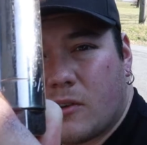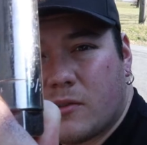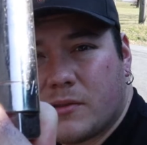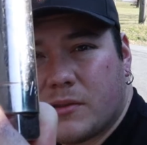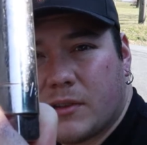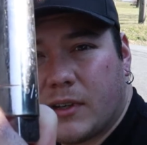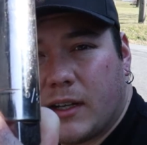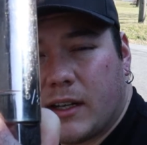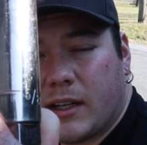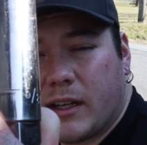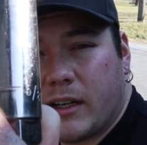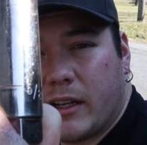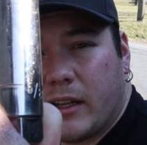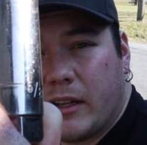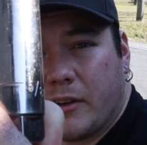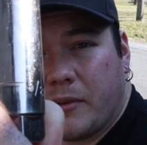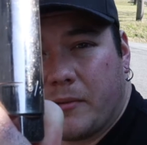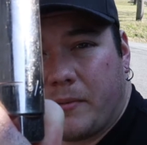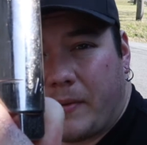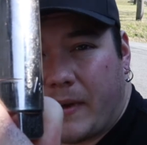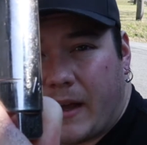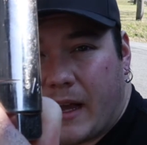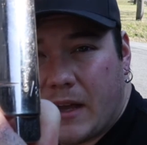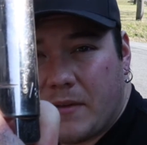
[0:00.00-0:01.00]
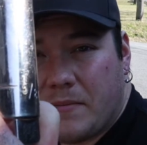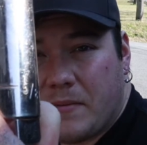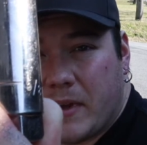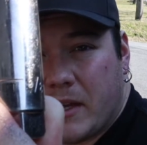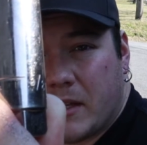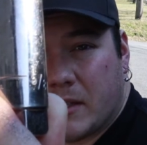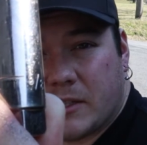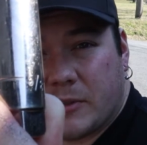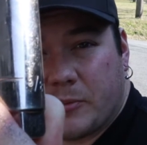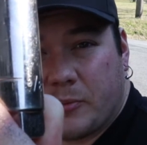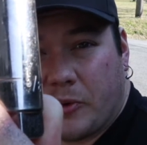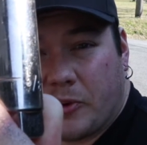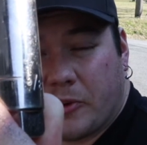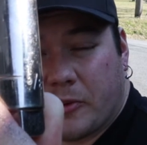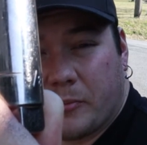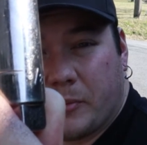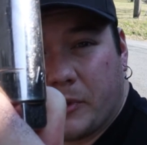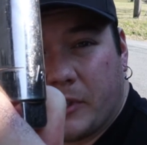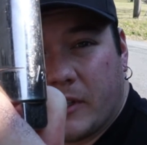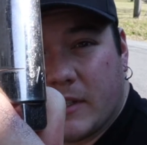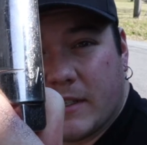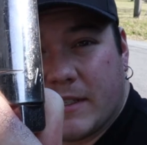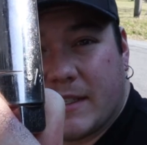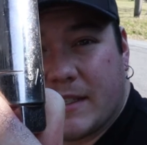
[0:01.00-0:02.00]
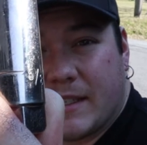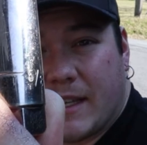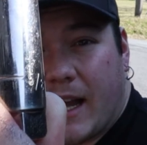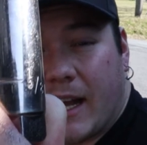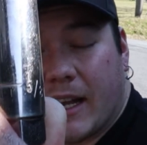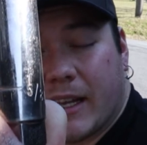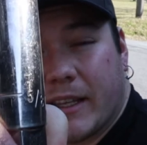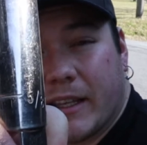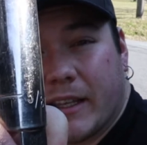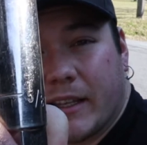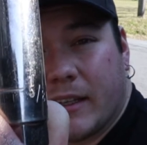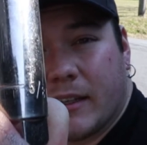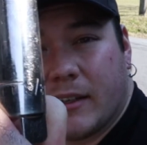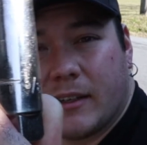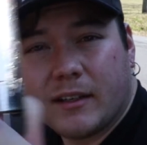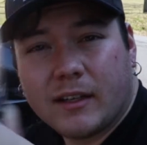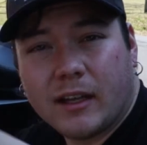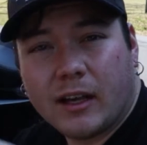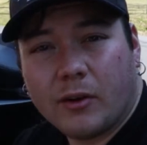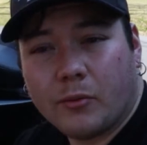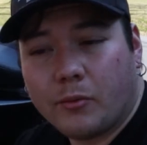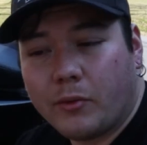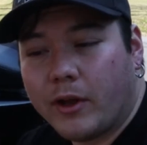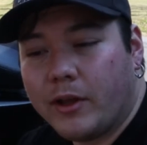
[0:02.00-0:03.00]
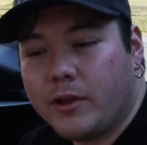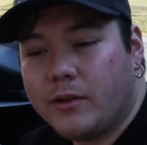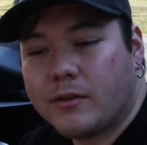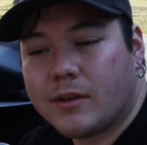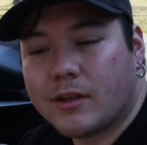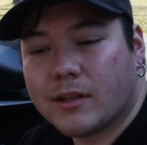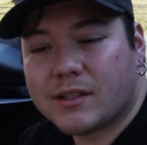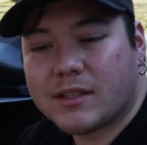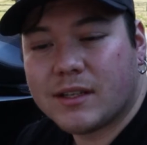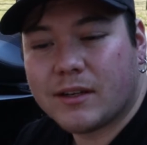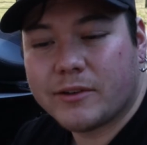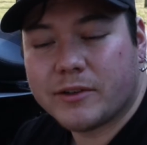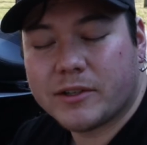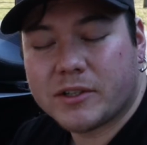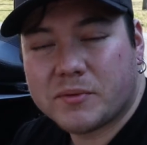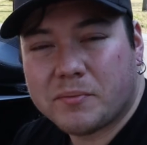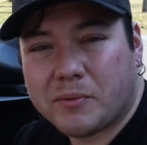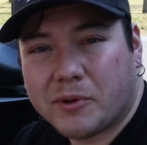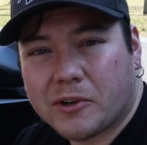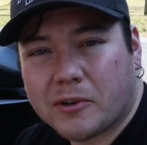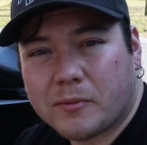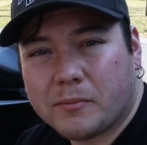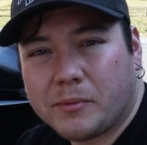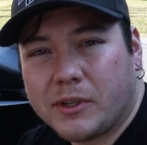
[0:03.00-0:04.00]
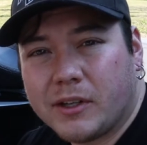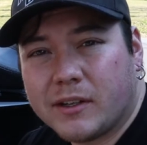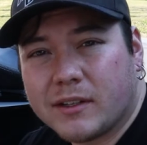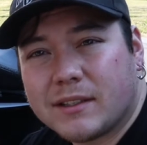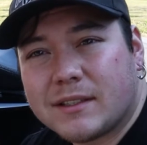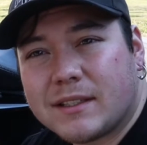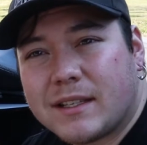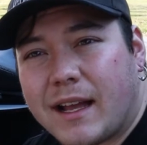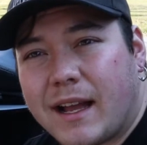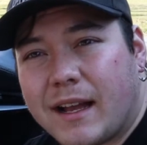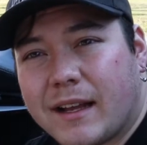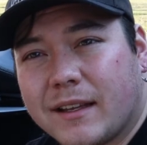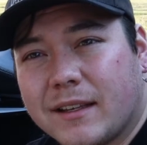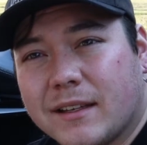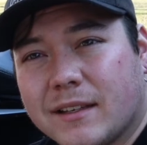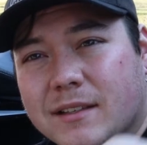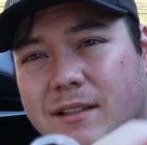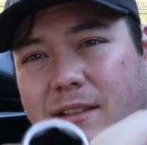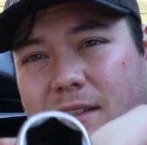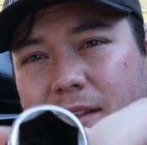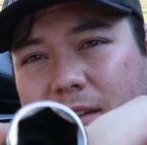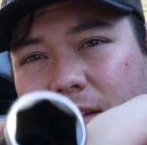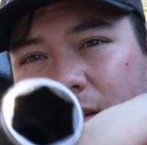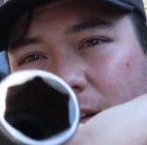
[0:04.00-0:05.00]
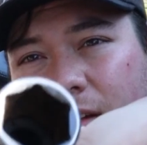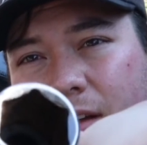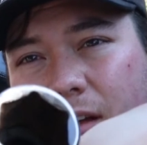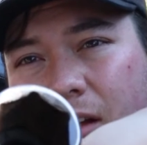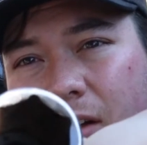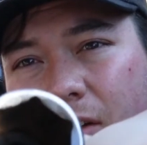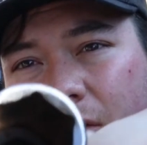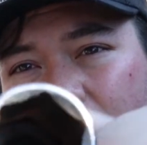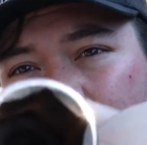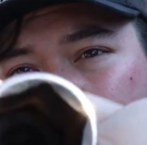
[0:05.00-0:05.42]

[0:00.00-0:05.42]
also gonna need a 5/8 spark plug socket. Now, a way you can tell the spark plug sockets, I don't